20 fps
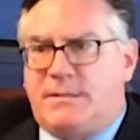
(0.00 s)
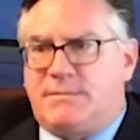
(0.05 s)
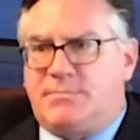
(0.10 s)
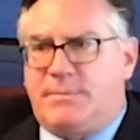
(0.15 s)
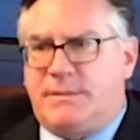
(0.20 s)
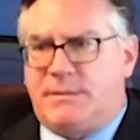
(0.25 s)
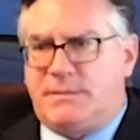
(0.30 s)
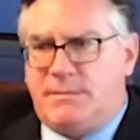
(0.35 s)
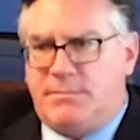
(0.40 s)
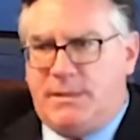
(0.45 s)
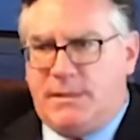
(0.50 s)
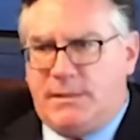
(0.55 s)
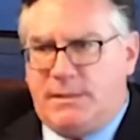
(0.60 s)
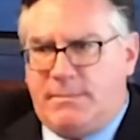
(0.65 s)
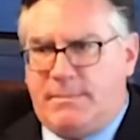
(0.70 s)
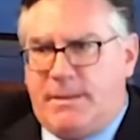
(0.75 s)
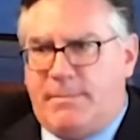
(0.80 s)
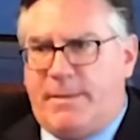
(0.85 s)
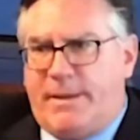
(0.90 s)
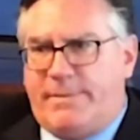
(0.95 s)
Speak to me a little
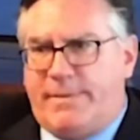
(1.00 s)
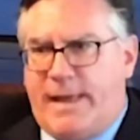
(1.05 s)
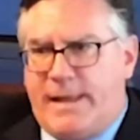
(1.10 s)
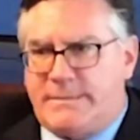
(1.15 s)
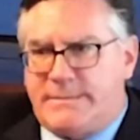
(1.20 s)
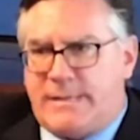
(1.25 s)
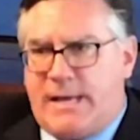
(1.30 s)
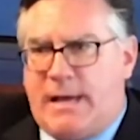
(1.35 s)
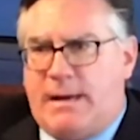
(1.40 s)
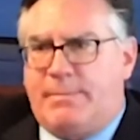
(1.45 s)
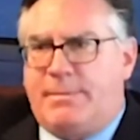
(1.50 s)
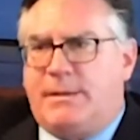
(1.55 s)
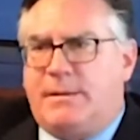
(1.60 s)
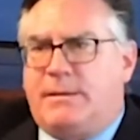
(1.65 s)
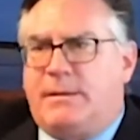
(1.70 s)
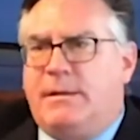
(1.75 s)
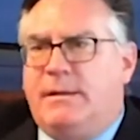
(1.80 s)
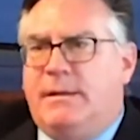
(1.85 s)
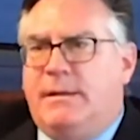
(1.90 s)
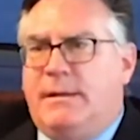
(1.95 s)
bit about that
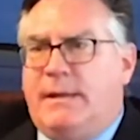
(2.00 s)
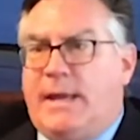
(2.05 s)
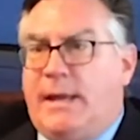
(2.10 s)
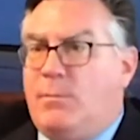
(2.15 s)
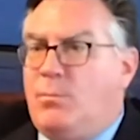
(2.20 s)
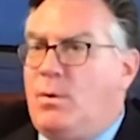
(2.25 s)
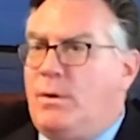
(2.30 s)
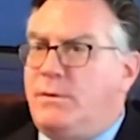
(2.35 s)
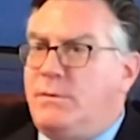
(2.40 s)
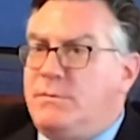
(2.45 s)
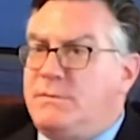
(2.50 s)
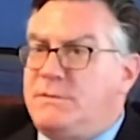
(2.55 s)
topic and what you